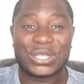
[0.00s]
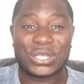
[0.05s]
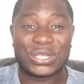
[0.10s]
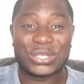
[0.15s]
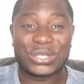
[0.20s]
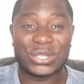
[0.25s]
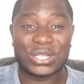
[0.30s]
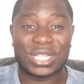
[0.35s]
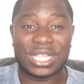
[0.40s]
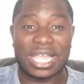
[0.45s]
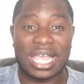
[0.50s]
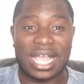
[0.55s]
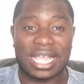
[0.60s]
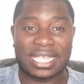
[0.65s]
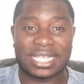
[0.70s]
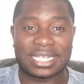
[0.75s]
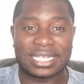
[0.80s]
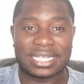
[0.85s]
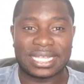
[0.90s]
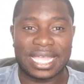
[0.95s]
Good
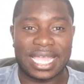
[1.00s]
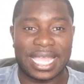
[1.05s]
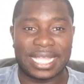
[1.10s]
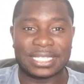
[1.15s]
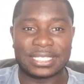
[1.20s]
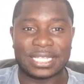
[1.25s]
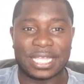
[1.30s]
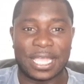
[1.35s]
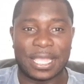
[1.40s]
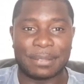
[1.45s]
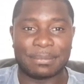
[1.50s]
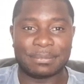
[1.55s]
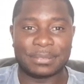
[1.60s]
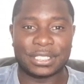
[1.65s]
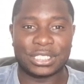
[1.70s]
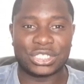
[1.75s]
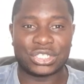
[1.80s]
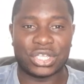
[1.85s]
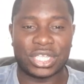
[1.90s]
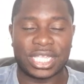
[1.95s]
luck and
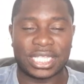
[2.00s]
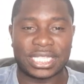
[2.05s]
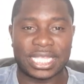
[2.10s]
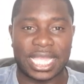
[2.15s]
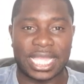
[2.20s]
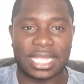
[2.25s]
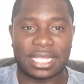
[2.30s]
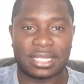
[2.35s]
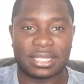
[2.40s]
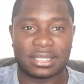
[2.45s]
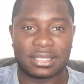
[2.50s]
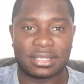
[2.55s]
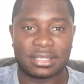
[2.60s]
enjoy your day.